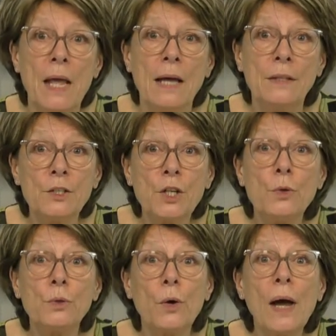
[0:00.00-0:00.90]
and they
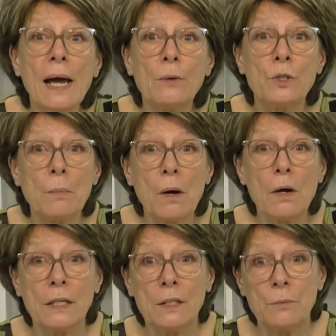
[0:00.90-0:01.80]
don't know how to
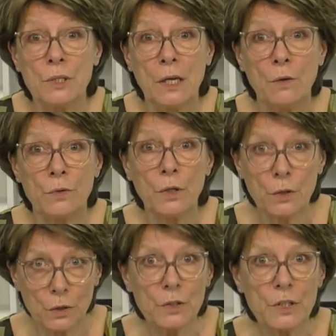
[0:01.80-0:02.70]
market themselves.
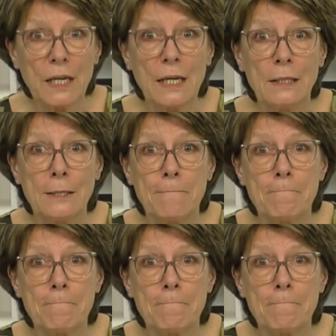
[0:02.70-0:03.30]
Do you understand?